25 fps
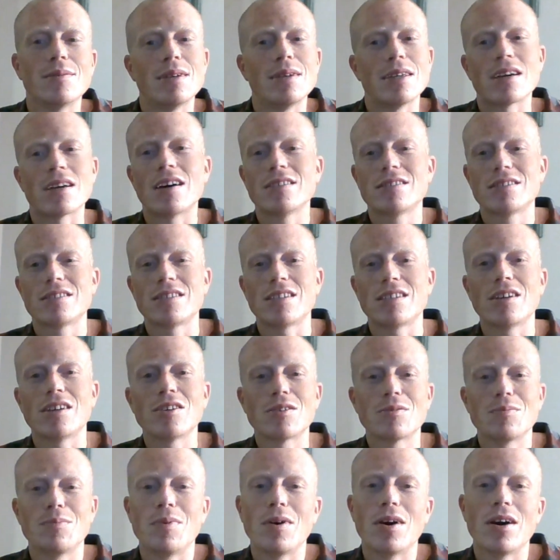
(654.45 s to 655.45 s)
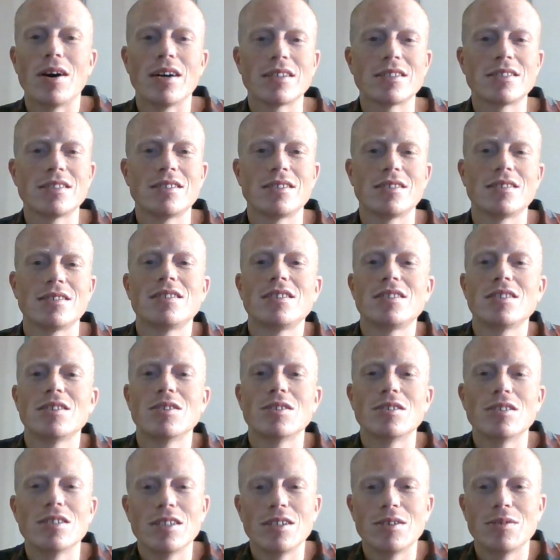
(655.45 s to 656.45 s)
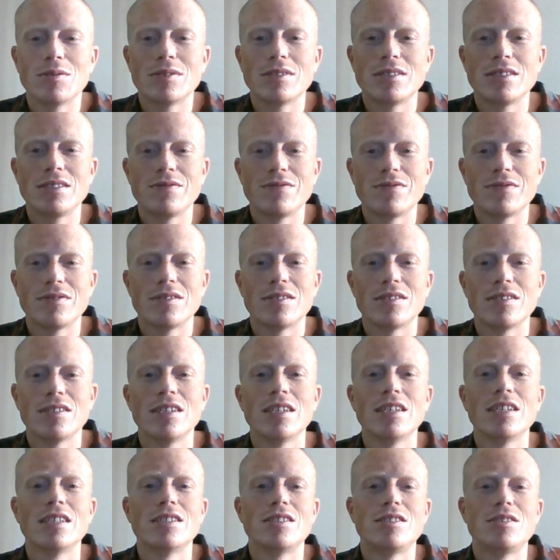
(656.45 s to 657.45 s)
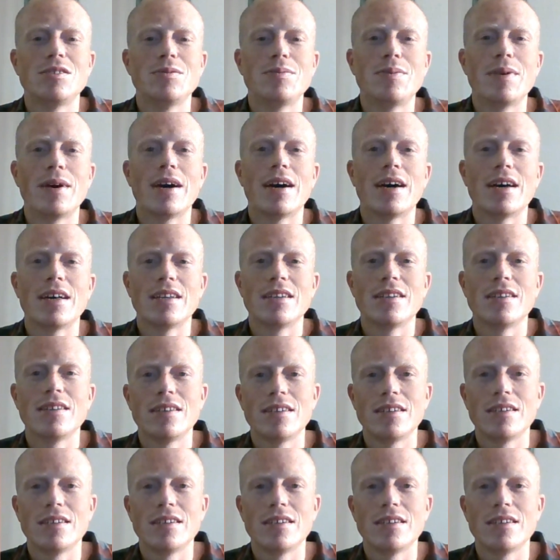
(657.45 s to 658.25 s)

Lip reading: It cost us $100, so it wasn't even too bad.